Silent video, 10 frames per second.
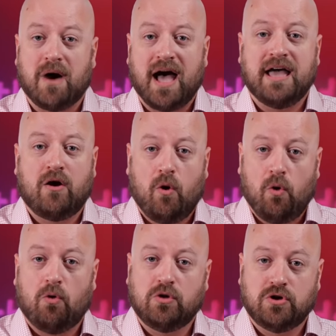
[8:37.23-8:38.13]
My
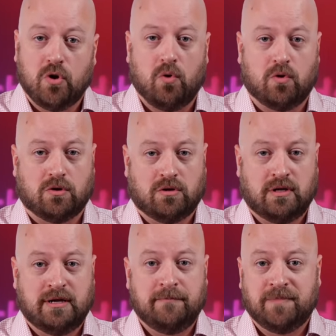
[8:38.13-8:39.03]
whole goal
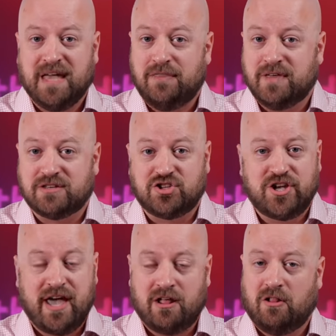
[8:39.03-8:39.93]
in this
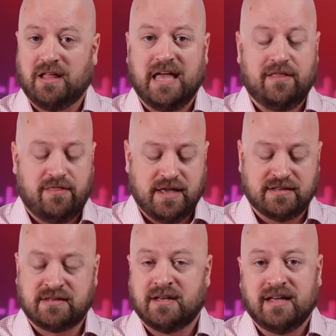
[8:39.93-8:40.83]
channel, in
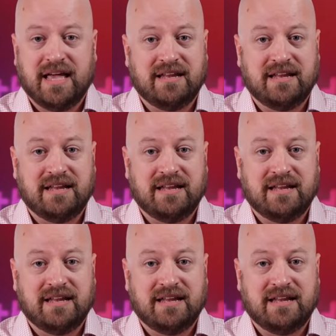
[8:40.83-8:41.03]
this,